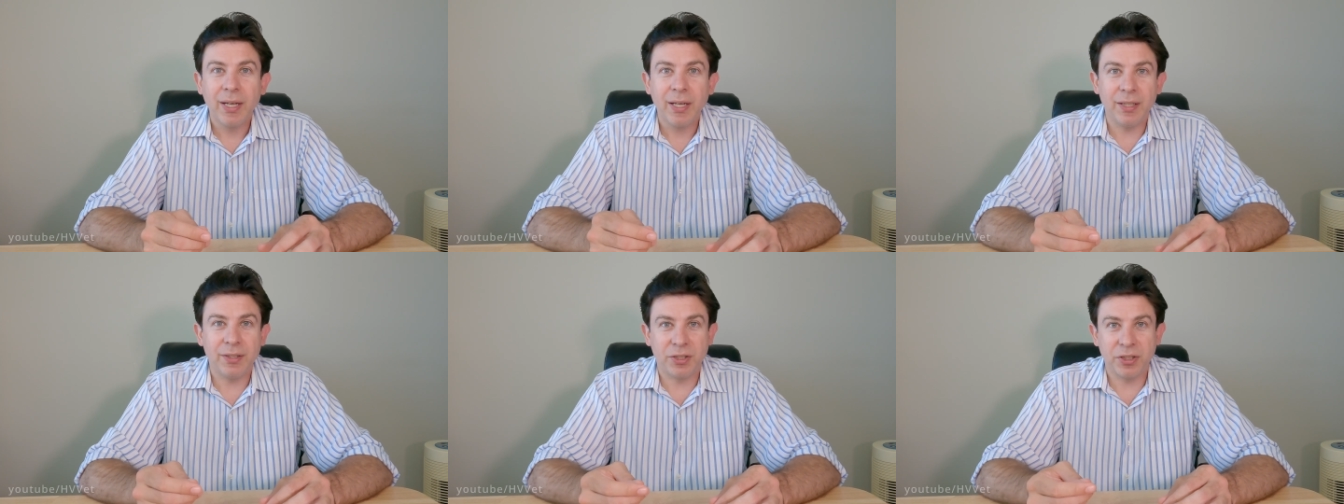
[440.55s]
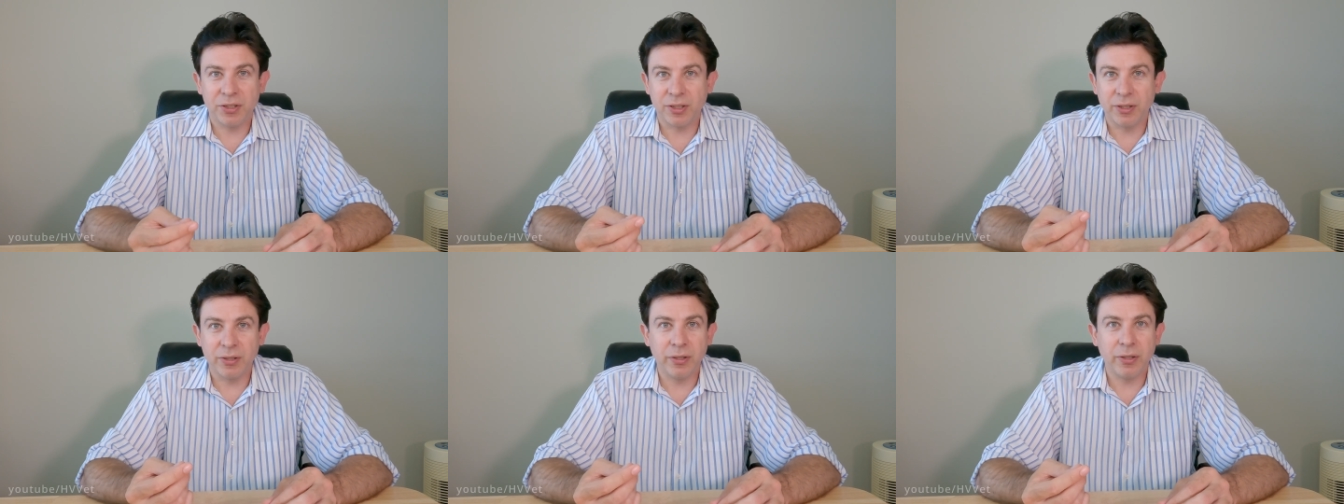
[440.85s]
Is
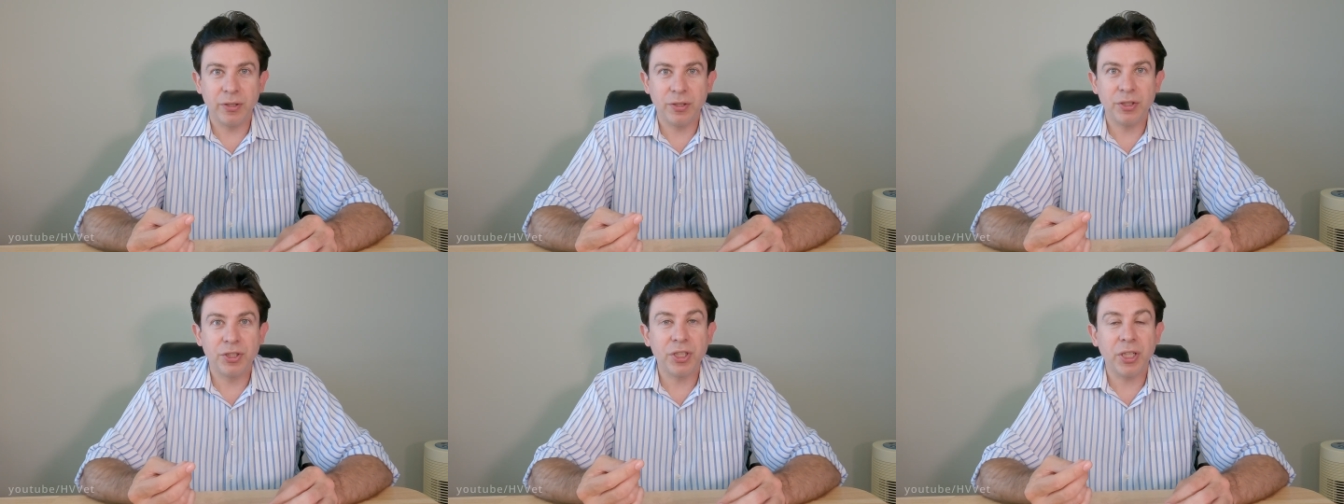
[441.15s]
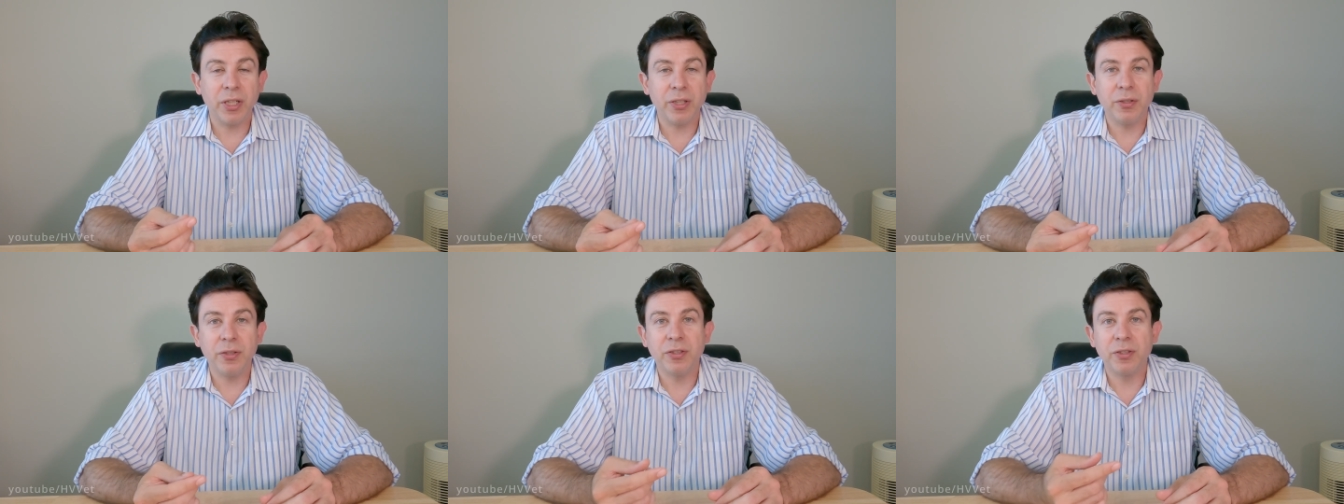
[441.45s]
just a little
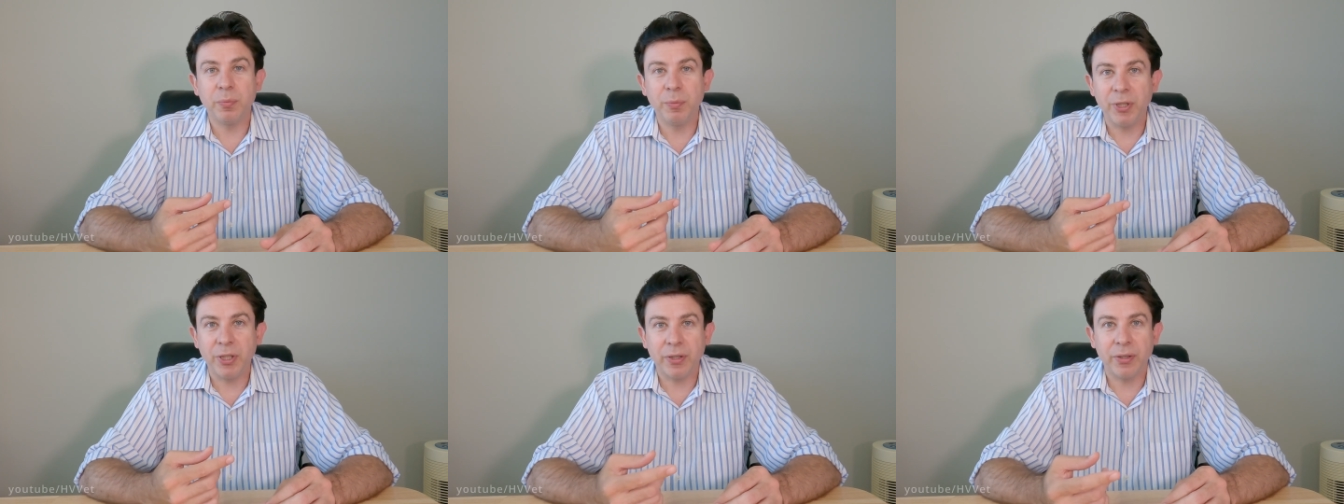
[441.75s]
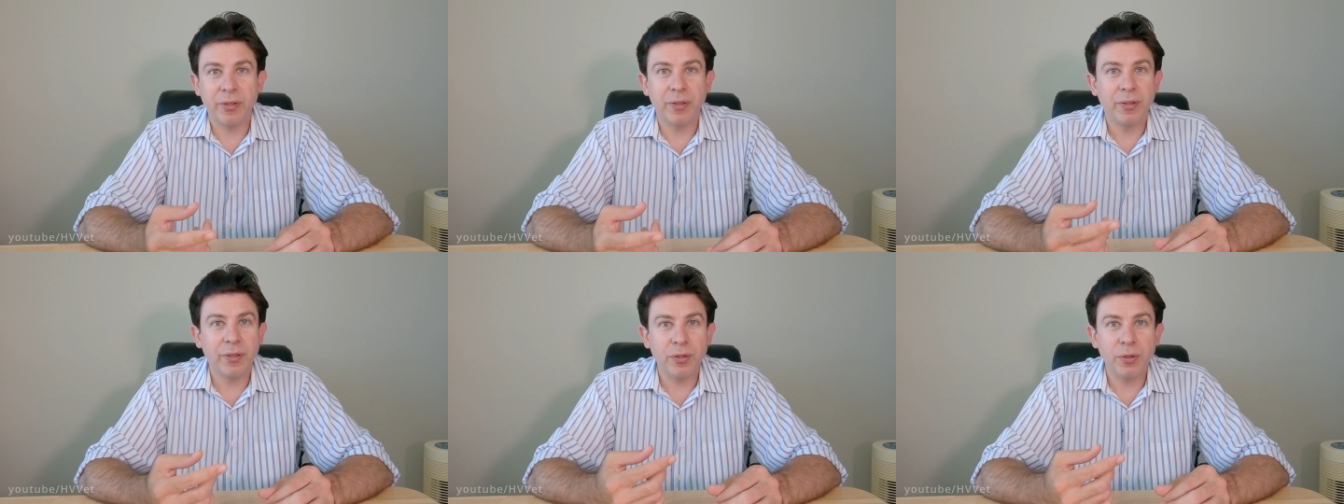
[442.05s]
gel you
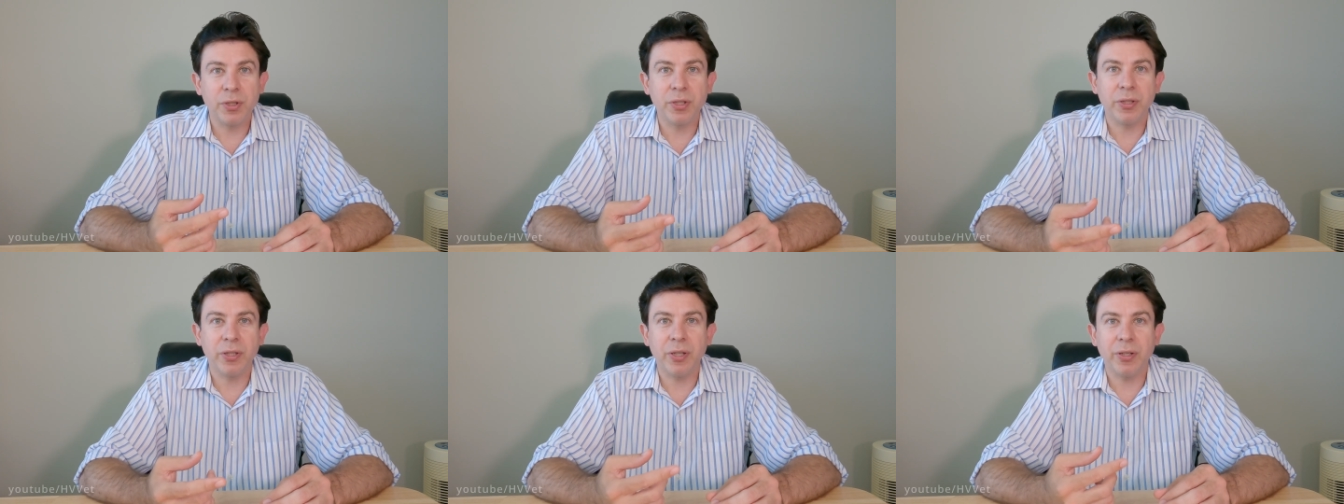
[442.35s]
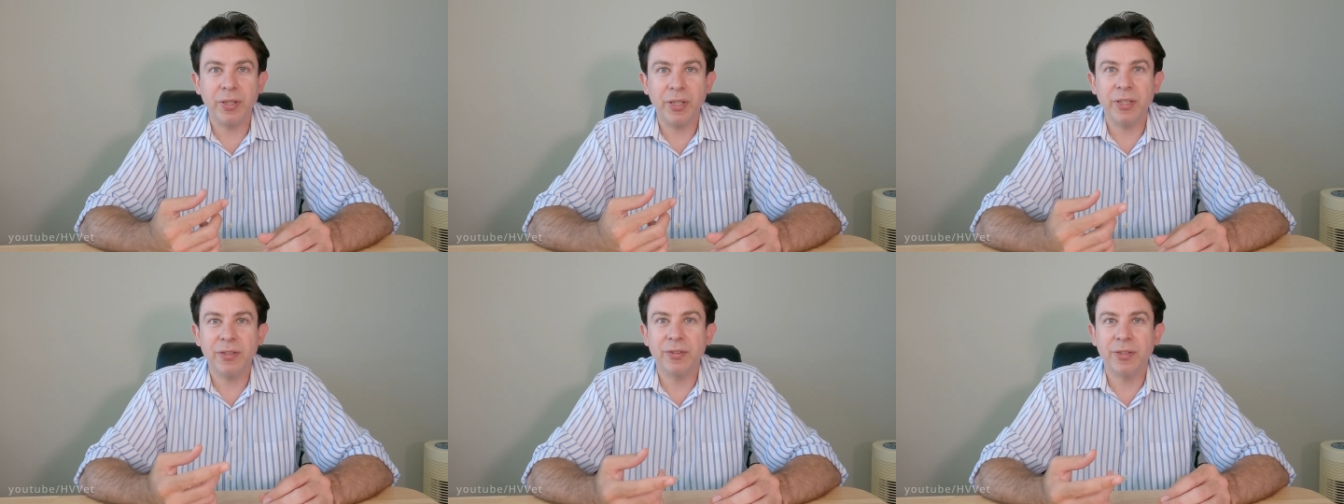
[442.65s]
smear,
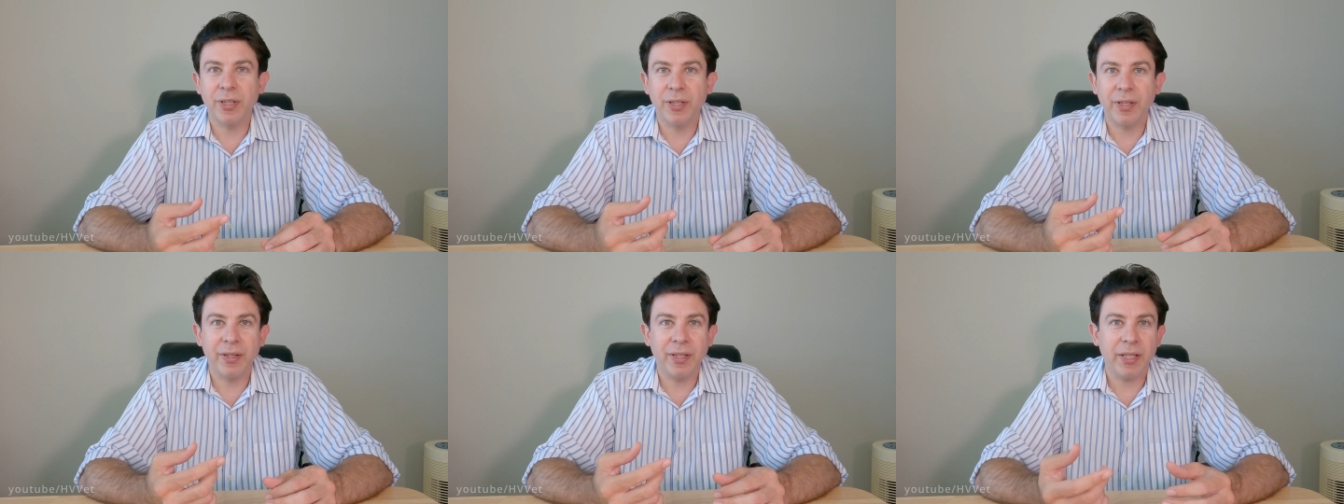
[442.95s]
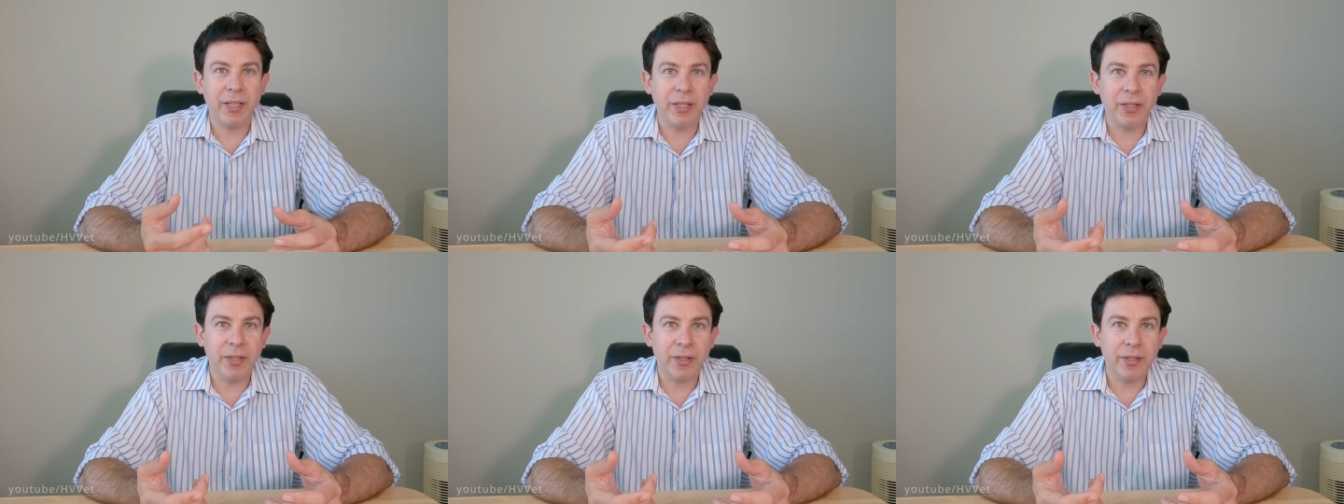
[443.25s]
usually on the inside of
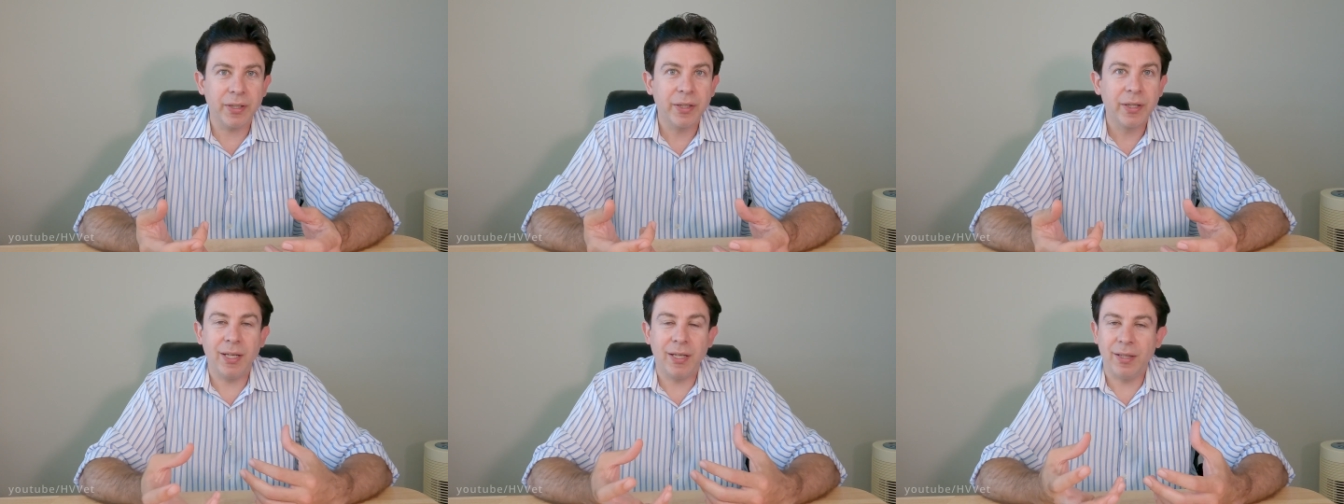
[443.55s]
the ear,